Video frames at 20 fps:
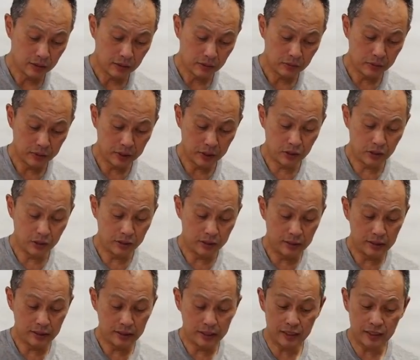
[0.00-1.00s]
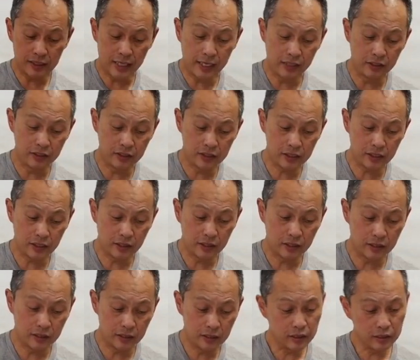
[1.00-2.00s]
what do you call these? The sliders
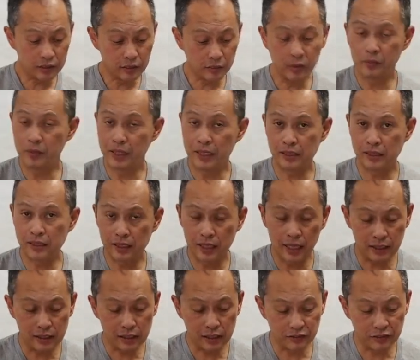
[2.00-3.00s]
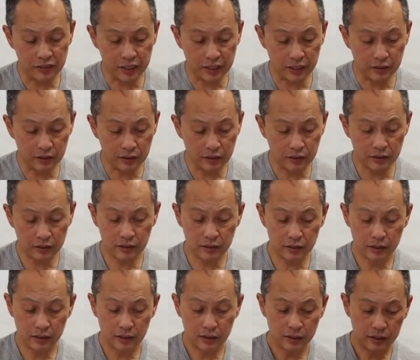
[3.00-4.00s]
are some of the best in class I've seen.
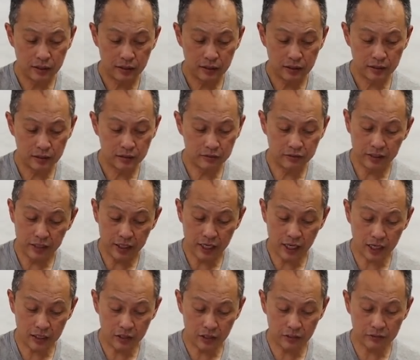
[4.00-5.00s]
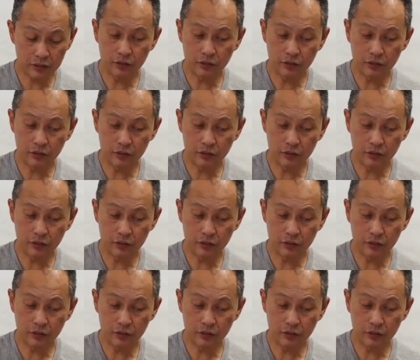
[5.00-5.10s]
They're very high off the